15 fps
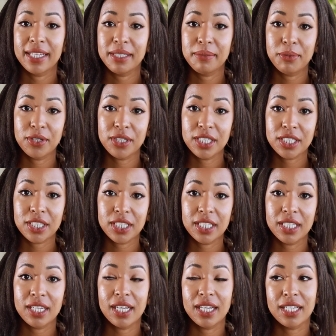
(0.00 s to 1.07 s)
I deep
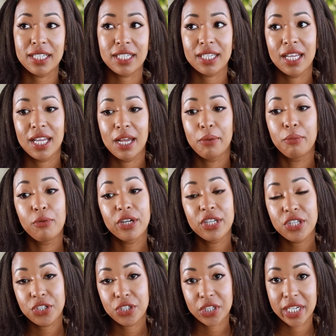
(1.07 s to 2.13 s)
condition and
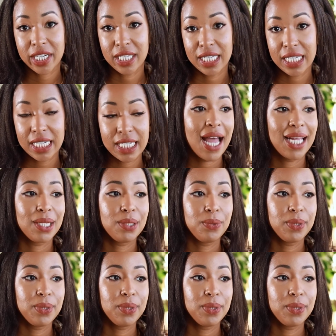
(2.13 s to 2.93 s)
moisturize it, I